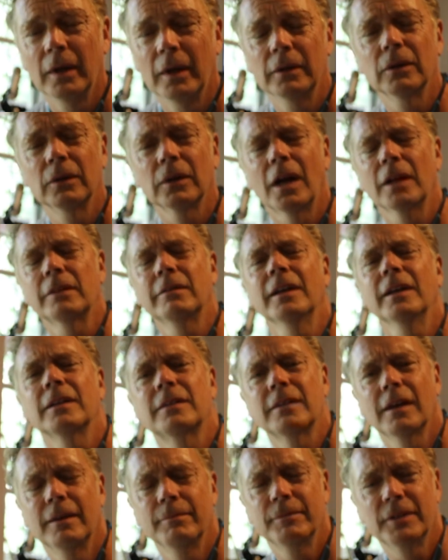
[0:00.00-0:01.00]
Look, I think at
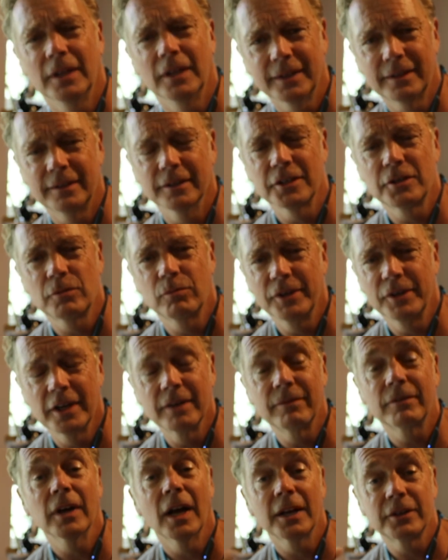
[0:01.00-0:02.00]
times like this, we
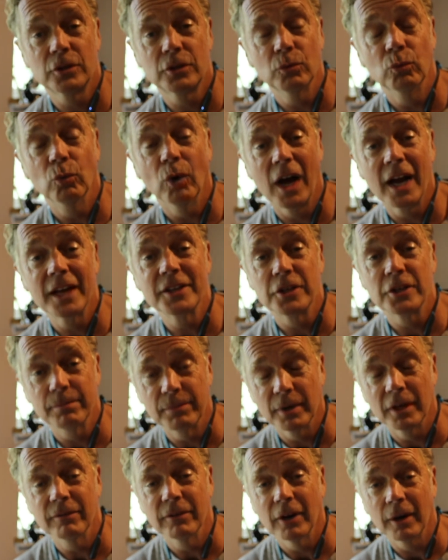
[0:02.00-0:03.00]
have got to rise
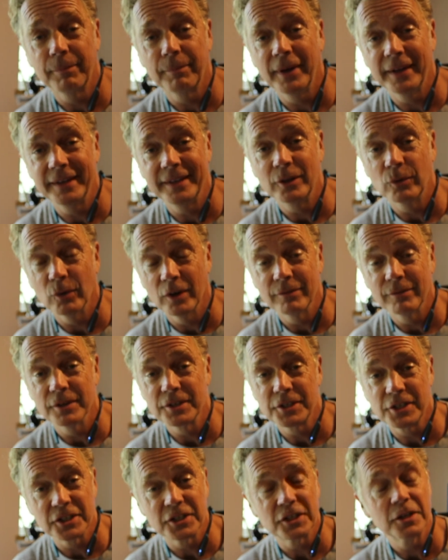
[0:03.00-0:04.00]
above our petty
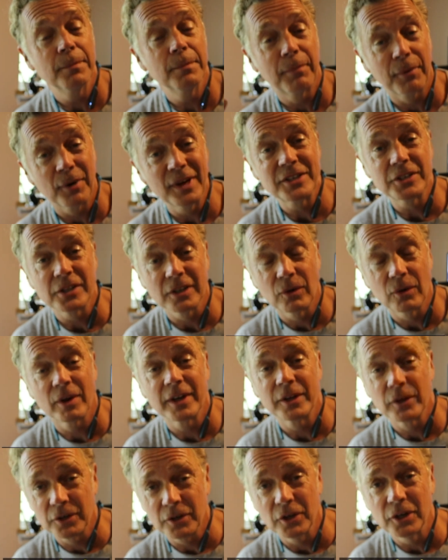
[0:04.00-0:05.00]
grievances and embrace the
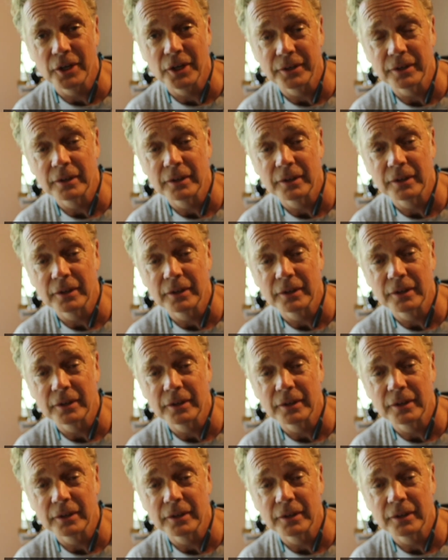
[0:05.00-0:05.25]
greater good.